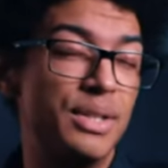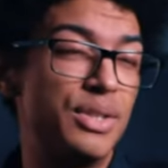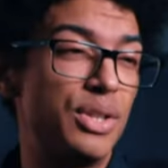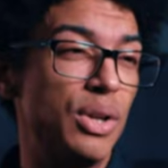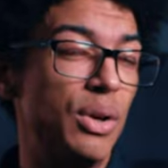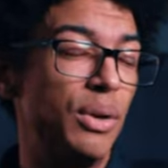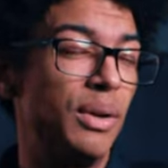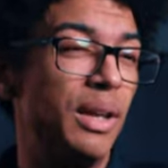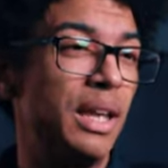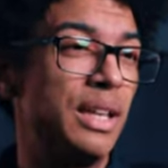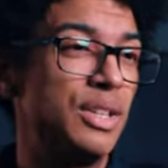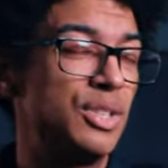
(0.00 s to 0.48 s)

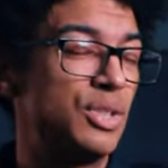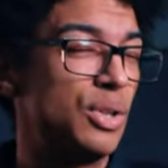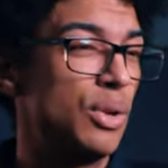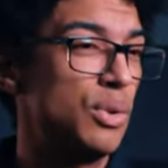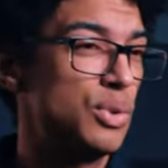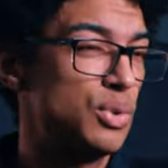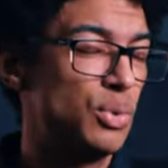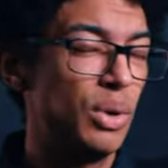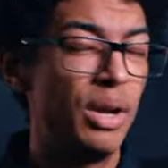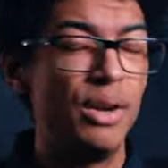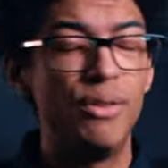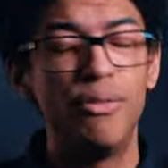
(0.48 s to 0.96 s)
it's so
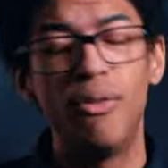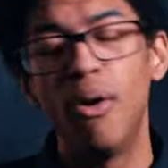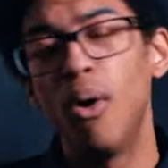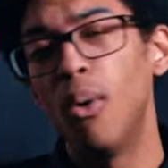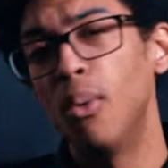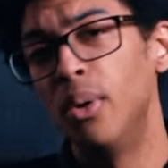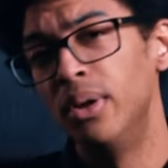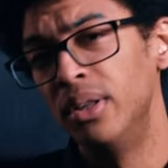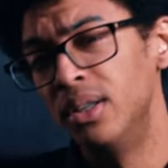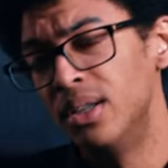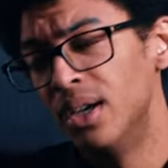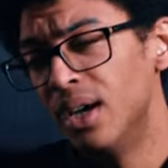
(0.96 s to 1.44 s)

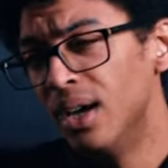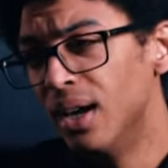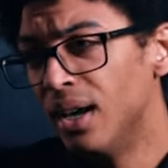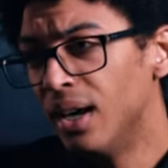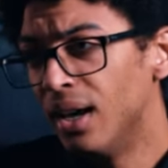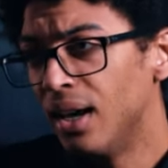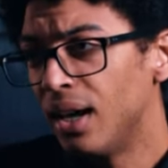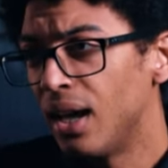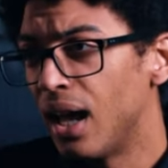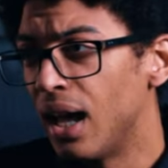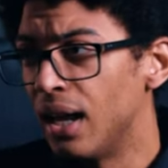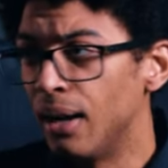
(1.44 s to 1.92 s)
straightforward,
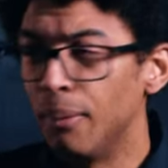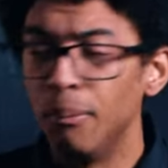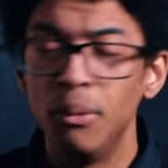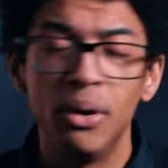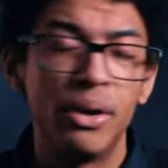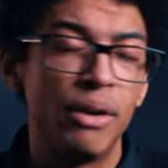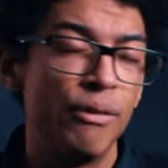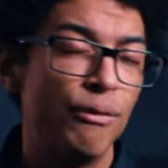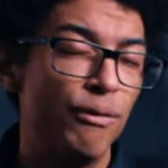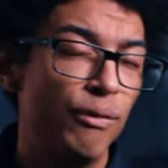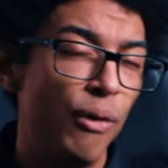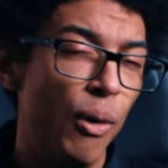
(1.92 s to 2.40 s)
and I'm
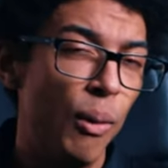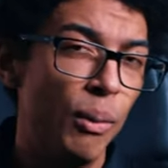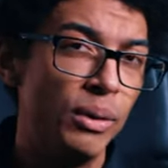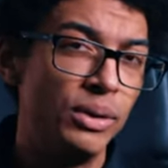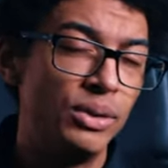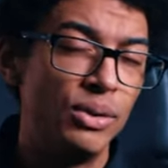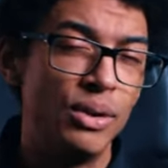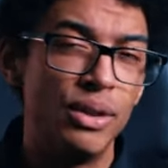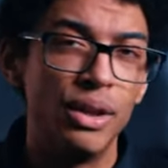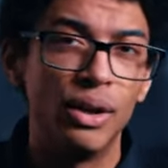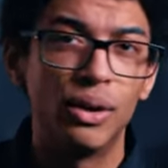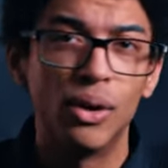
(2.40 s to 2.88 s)
looking forward
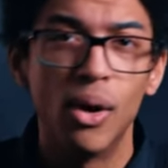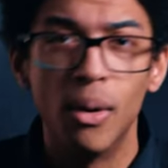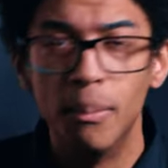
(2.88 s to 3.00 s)
to the